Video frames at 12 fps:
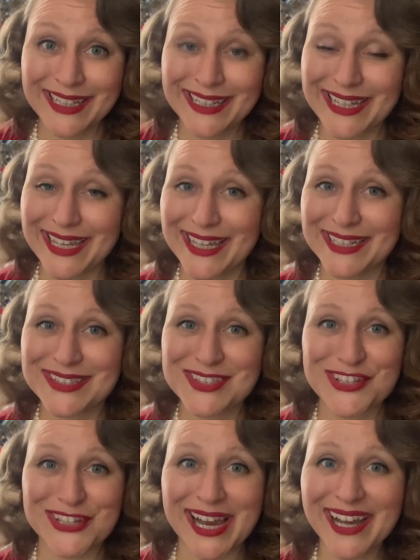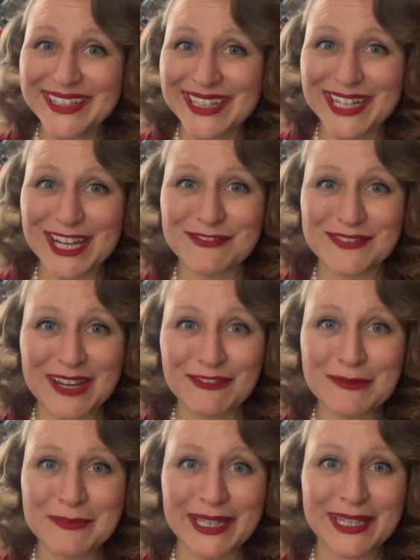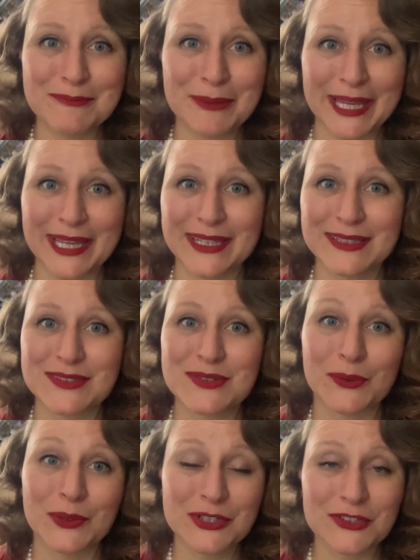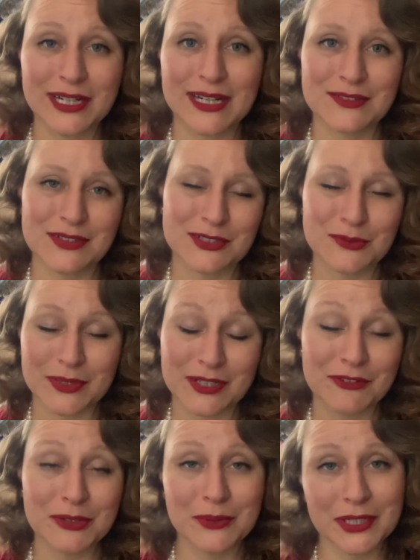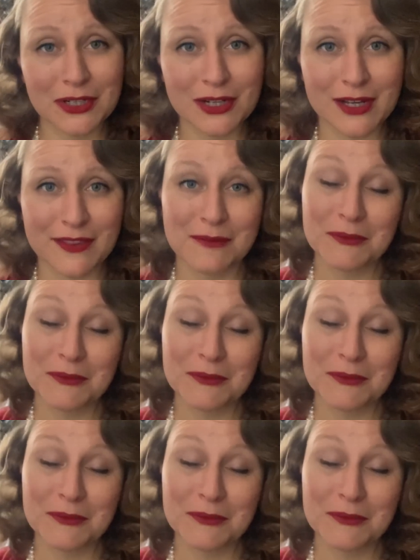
And it's shocking. I've never made pants or trousers, whatever you want to call them.